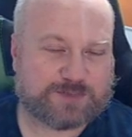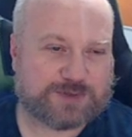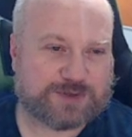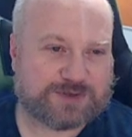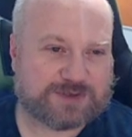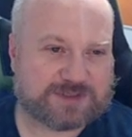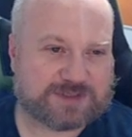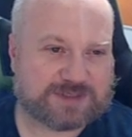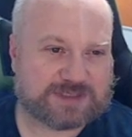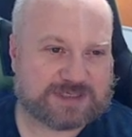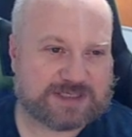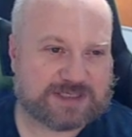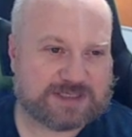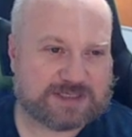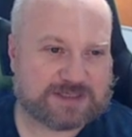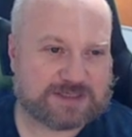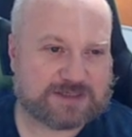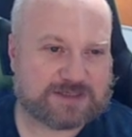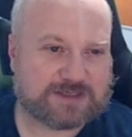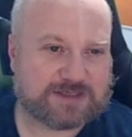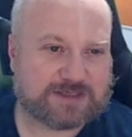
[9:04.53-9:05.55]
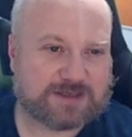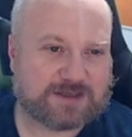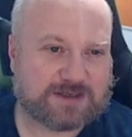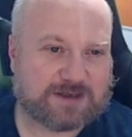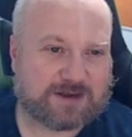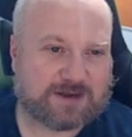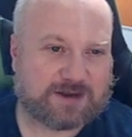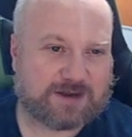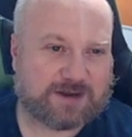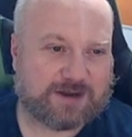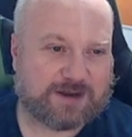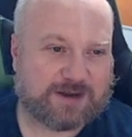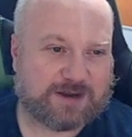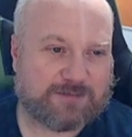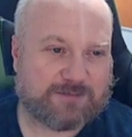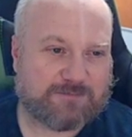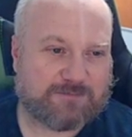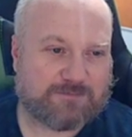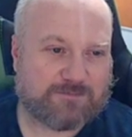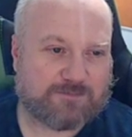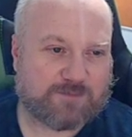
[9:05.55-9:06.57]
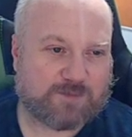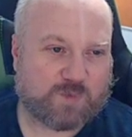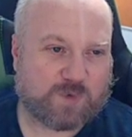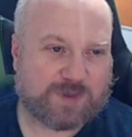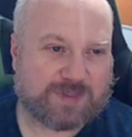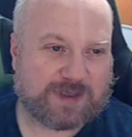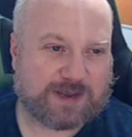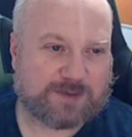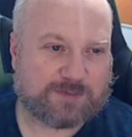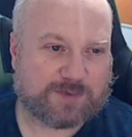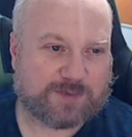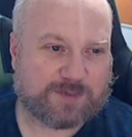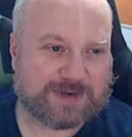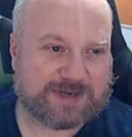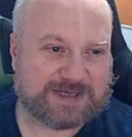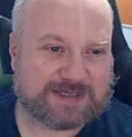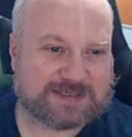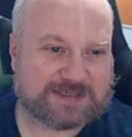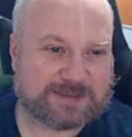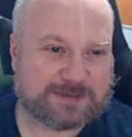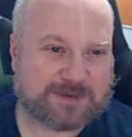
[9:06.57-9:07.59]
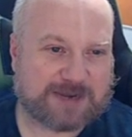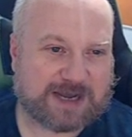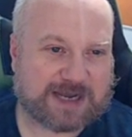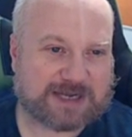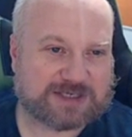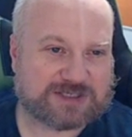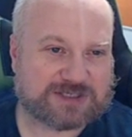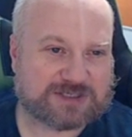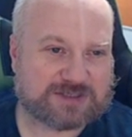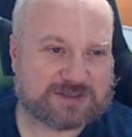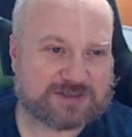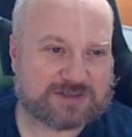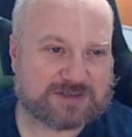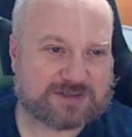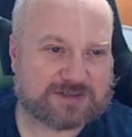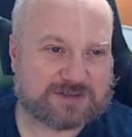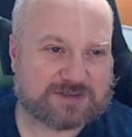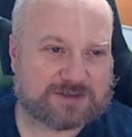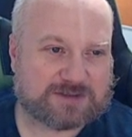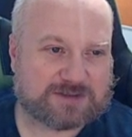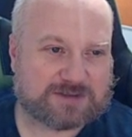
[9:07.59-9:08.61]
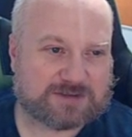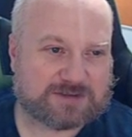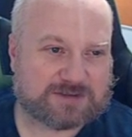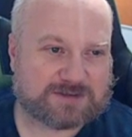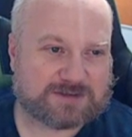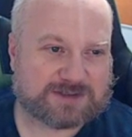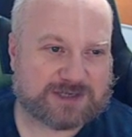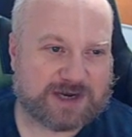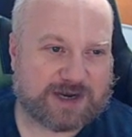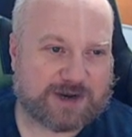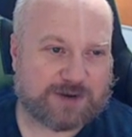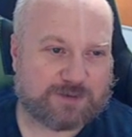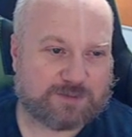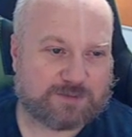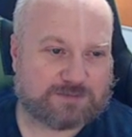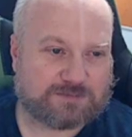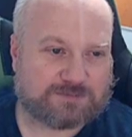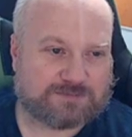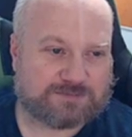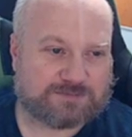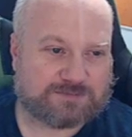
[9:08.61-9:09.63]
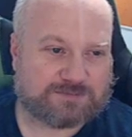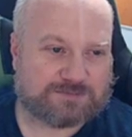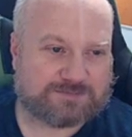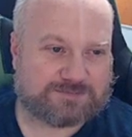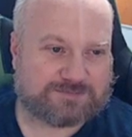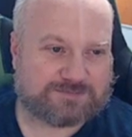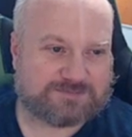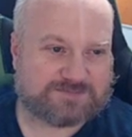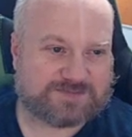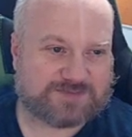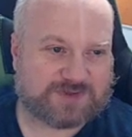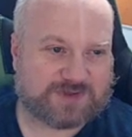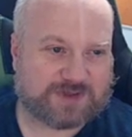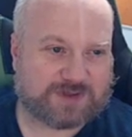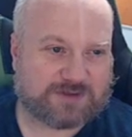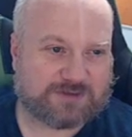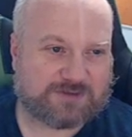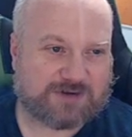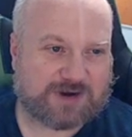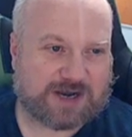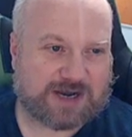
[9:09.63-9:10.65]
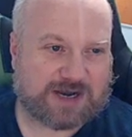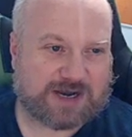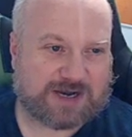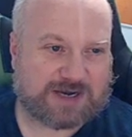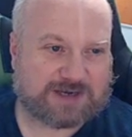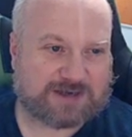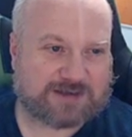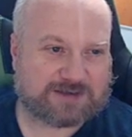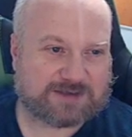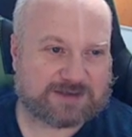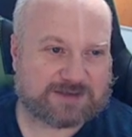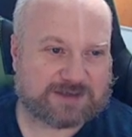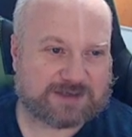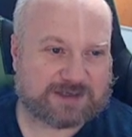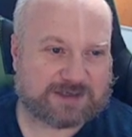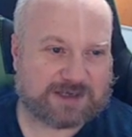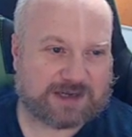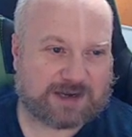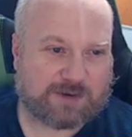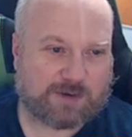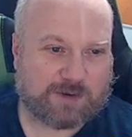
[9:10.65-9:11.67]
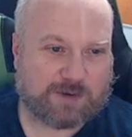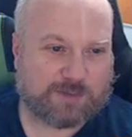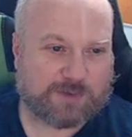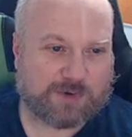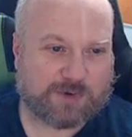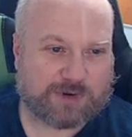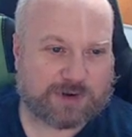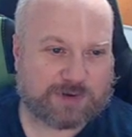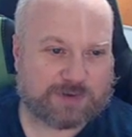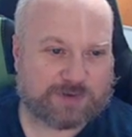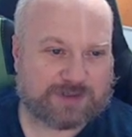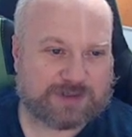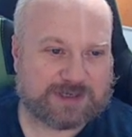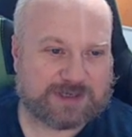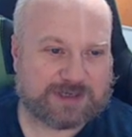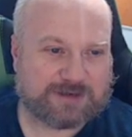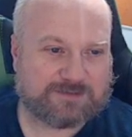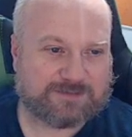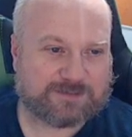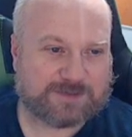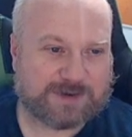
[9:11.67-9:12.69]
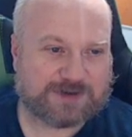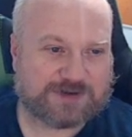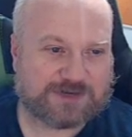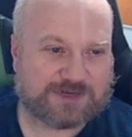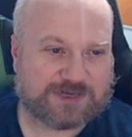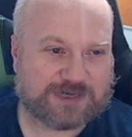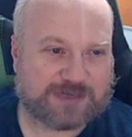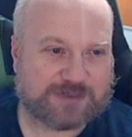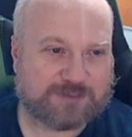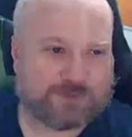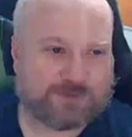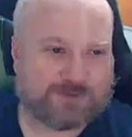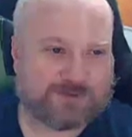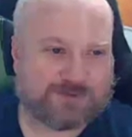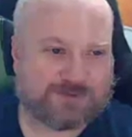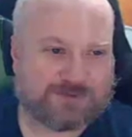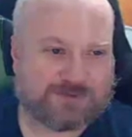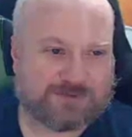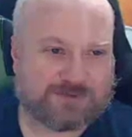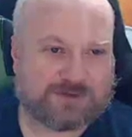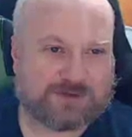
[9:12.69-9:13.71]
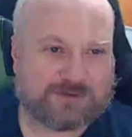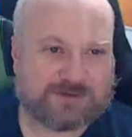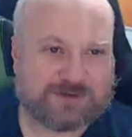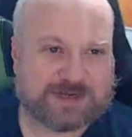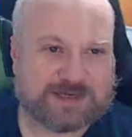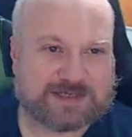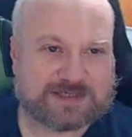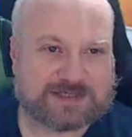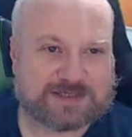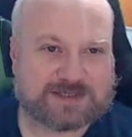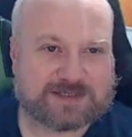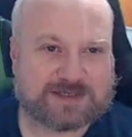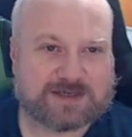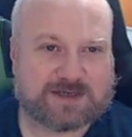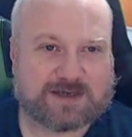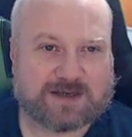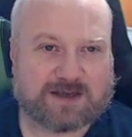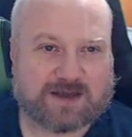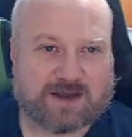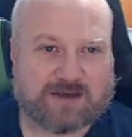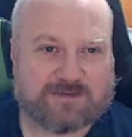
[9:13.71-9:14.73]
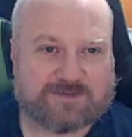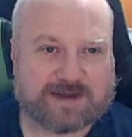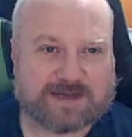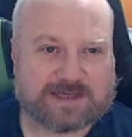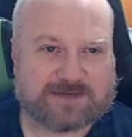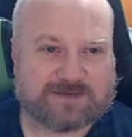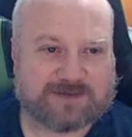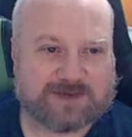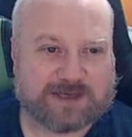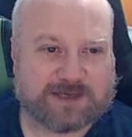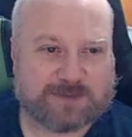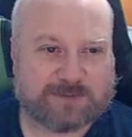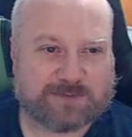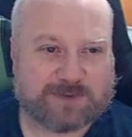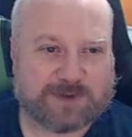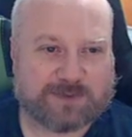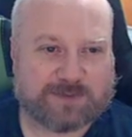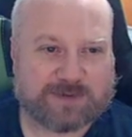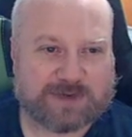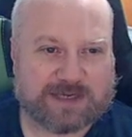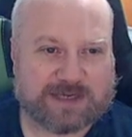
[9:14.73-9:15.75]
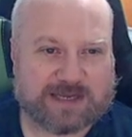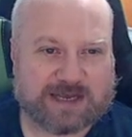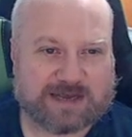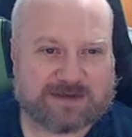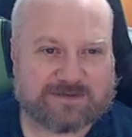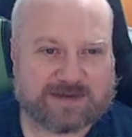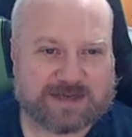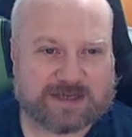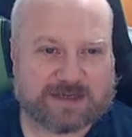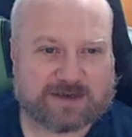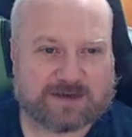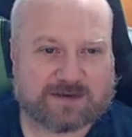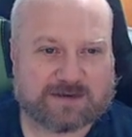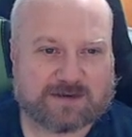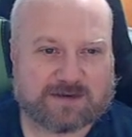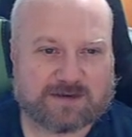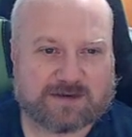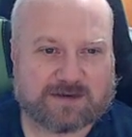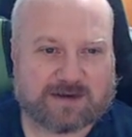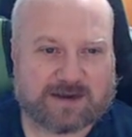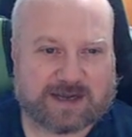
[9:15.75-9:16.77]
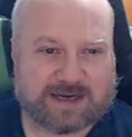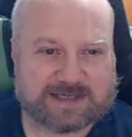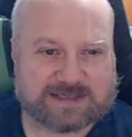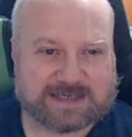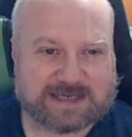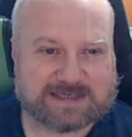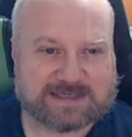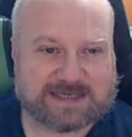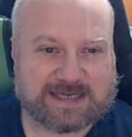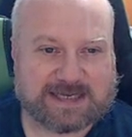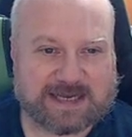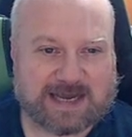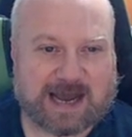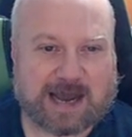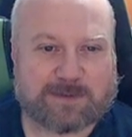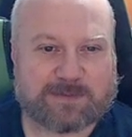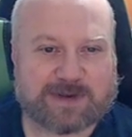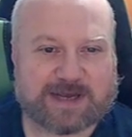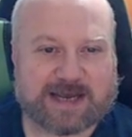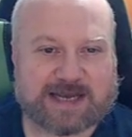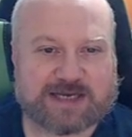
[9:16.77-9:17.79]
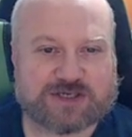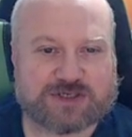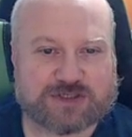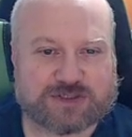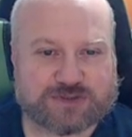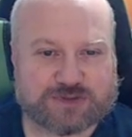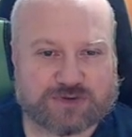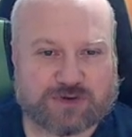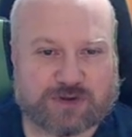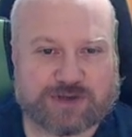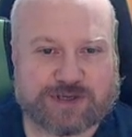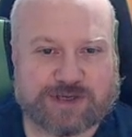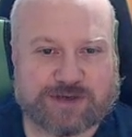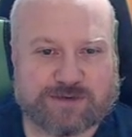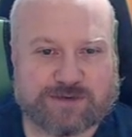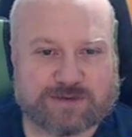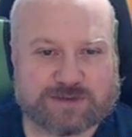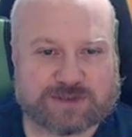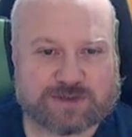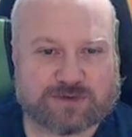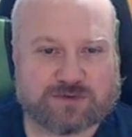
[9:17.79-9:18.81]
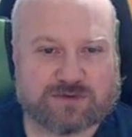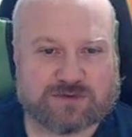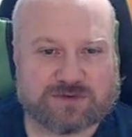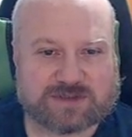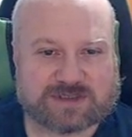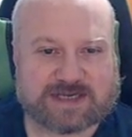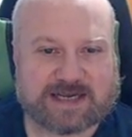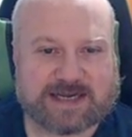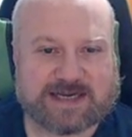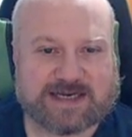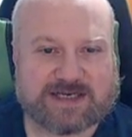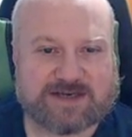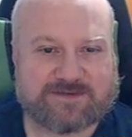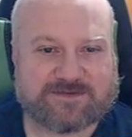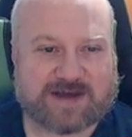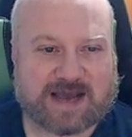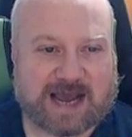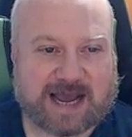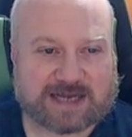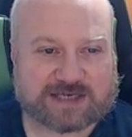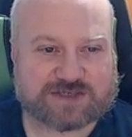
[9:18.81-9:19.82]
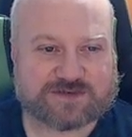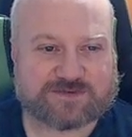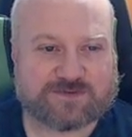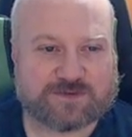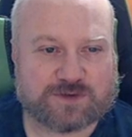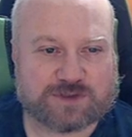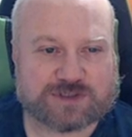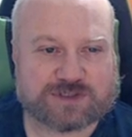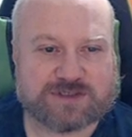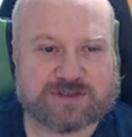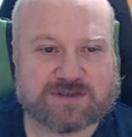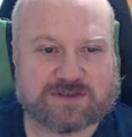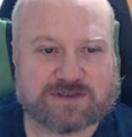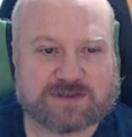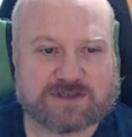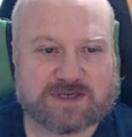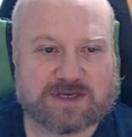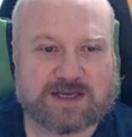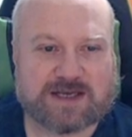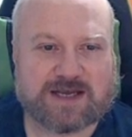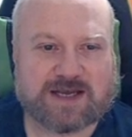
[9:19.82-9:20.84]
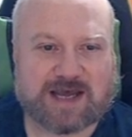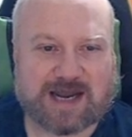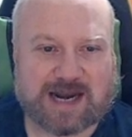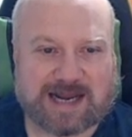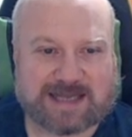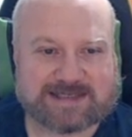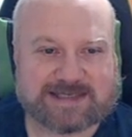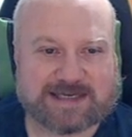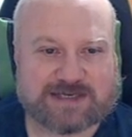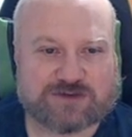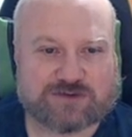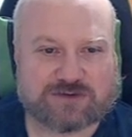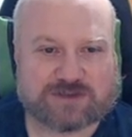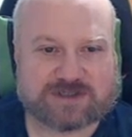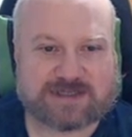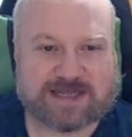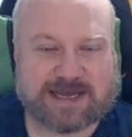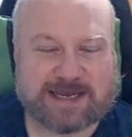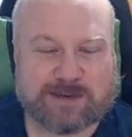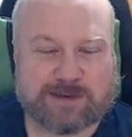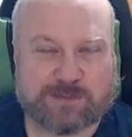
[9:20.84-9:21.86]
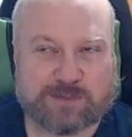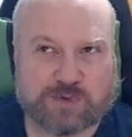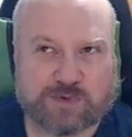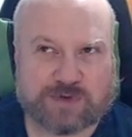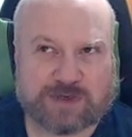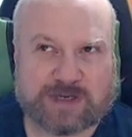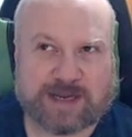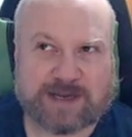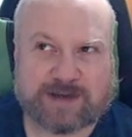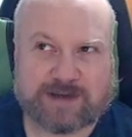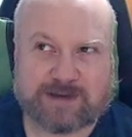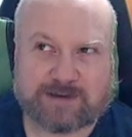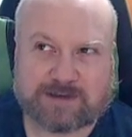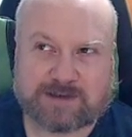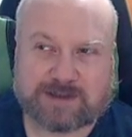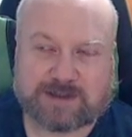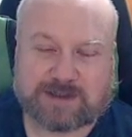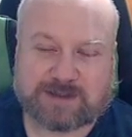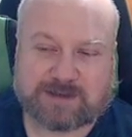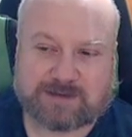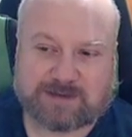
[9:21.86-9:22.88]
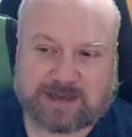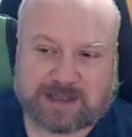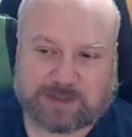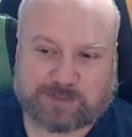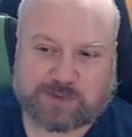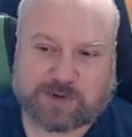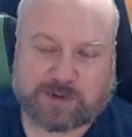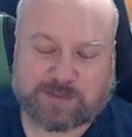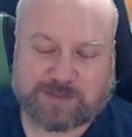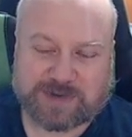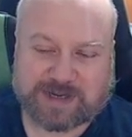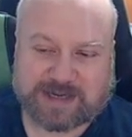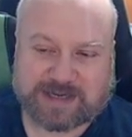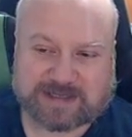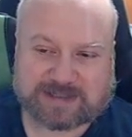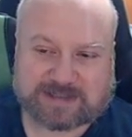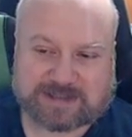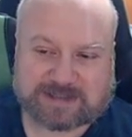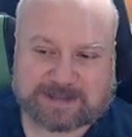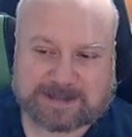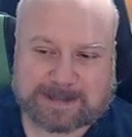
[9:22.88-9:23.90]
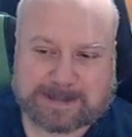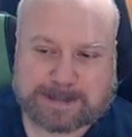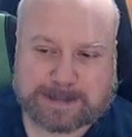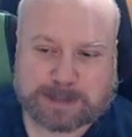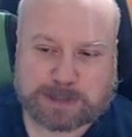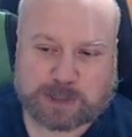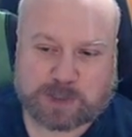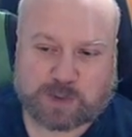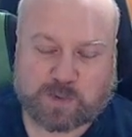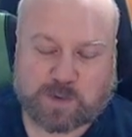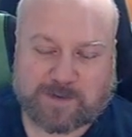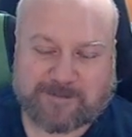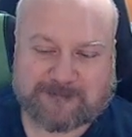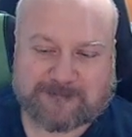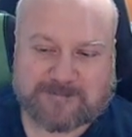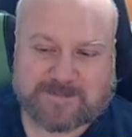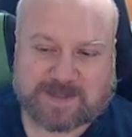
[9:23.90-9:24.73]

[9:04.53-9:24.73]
Bernstein when they implemented SipHash. So there are, I won't bore you with the information here, but there is effectively a PDF here, and it says here, applications should not use unsafe hash functions unless they trust their input data. Now the problem is, what